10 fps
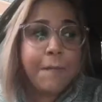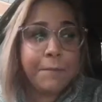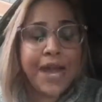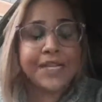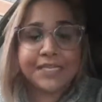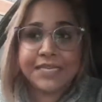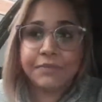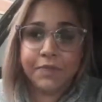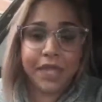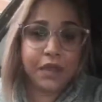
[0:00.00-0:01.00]
might
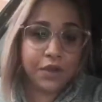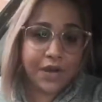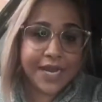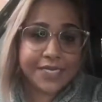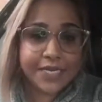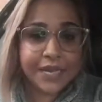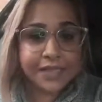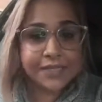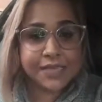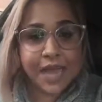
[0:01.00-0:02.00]
seem like a good idea
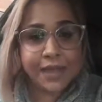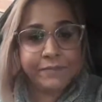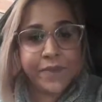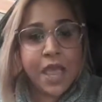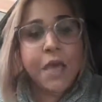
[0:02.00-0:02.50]
at the time,